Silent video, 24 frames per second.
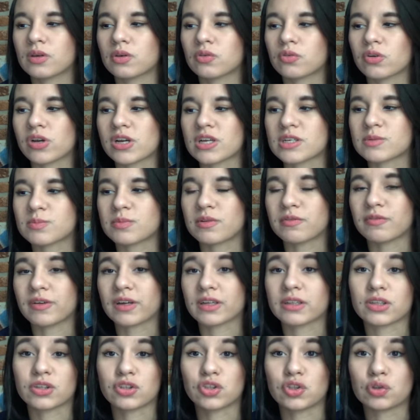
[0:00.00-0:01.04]
grasp the
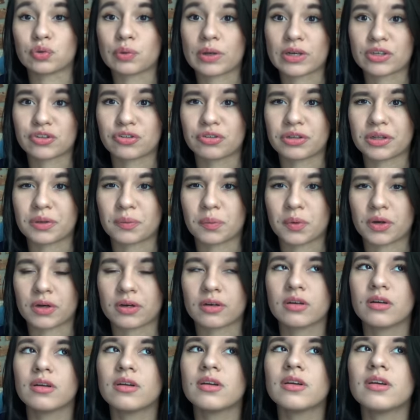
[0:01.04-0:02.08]
fact that you actually won.
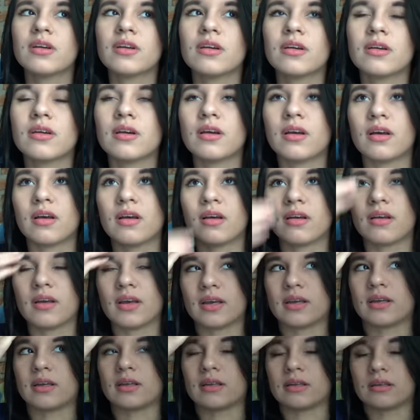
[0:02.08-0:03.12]

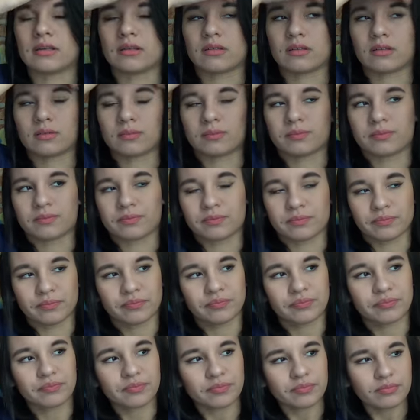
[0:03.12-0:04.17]
And
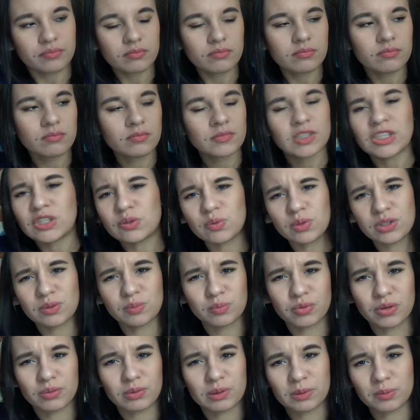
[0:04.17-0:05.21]
she wasn't
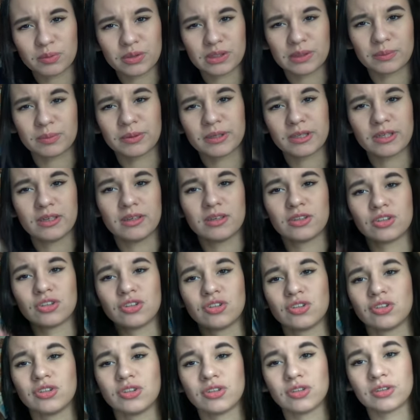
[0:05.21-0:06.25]
probably really paying
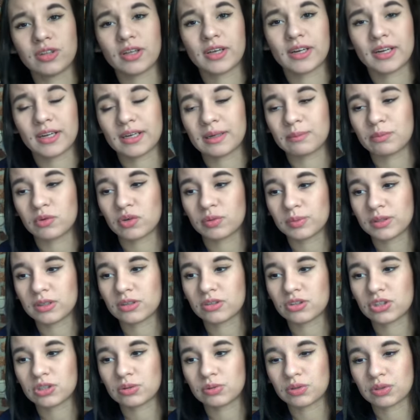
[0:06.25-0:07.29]
attention to that anymore
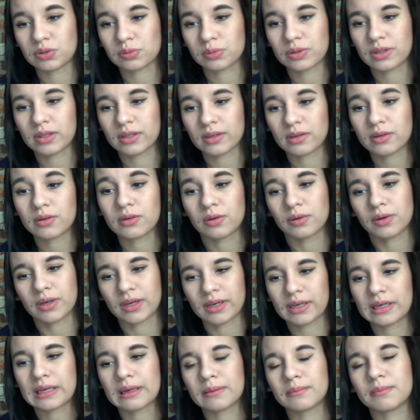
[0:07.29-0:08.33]
because she was already like, oh,
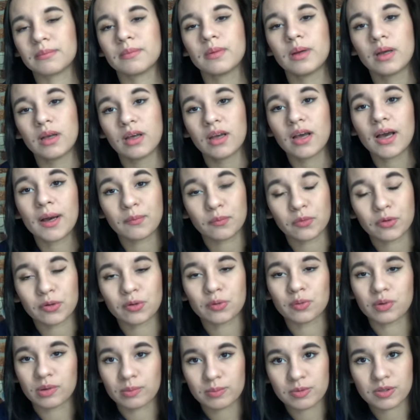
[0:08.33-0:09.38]
okay, I'm
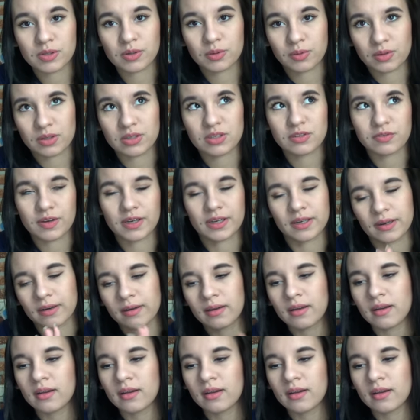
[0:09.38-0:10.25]
runner-up, so that's fine.